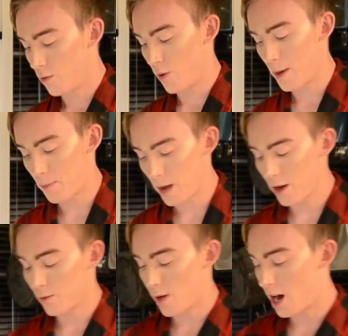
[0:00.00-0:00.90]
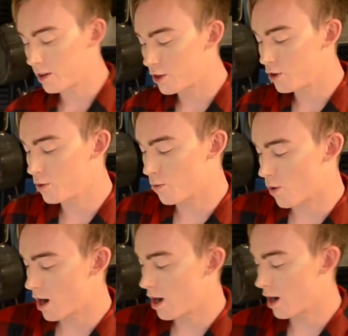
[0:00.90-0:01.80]
Whip it while you
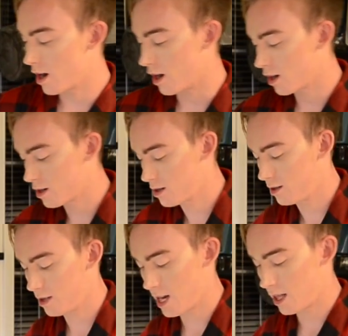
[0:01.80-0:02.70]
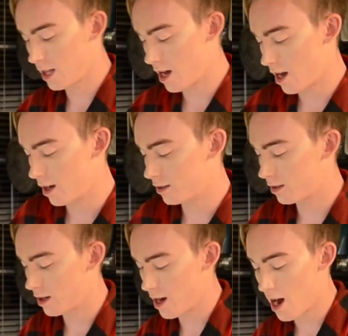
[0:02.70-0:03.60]
work. Like
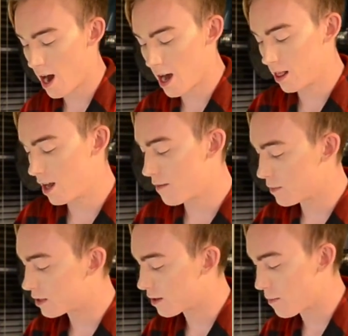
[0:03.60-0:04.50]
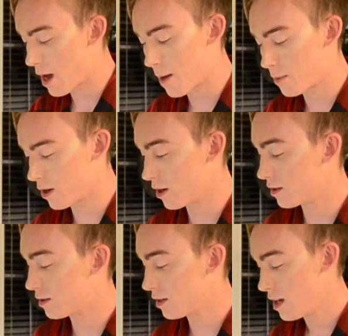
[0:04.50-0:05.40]
this. I love me some
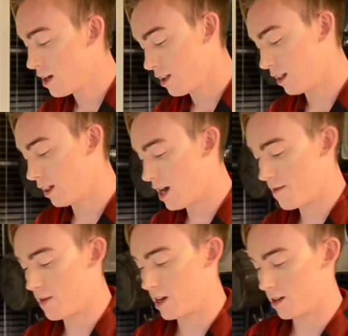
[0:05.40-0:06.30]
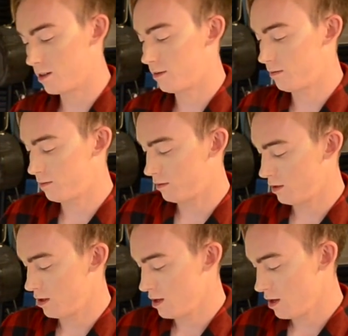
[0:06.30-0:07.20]
peppers. Love it.
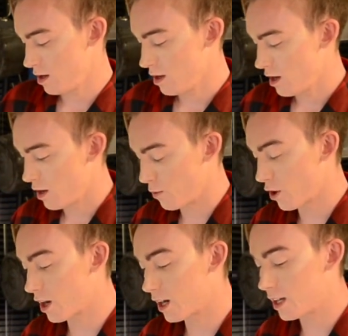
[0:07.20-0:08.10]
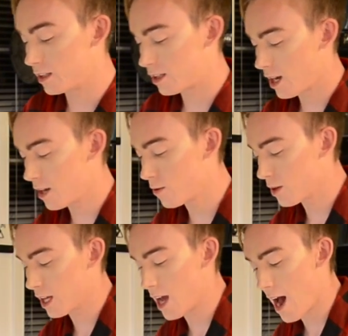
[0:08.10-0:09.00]
We're going to
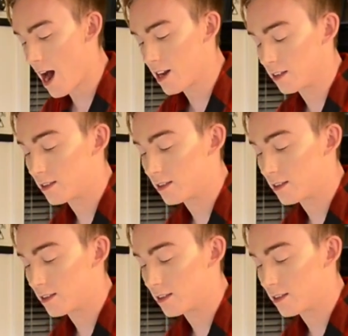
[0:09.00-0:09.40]
continually add in